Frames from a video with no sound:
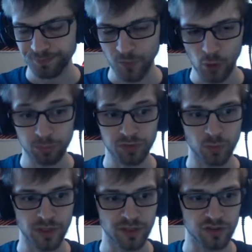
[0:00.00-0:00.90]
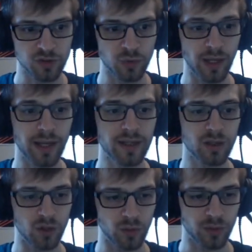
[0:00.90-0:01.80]
oops we need to
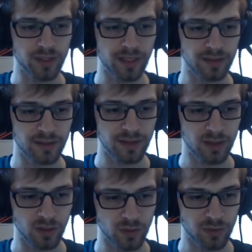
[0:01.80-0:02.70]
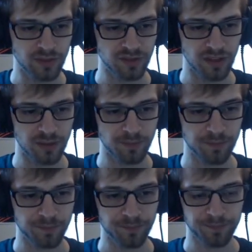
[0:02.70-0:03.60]
encode not decode this time
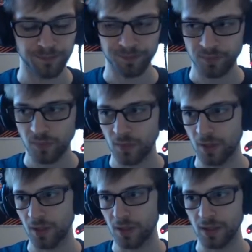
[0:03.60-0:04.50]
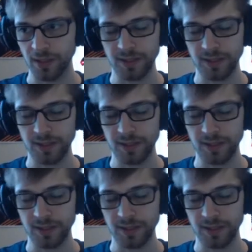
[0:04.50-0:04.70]
like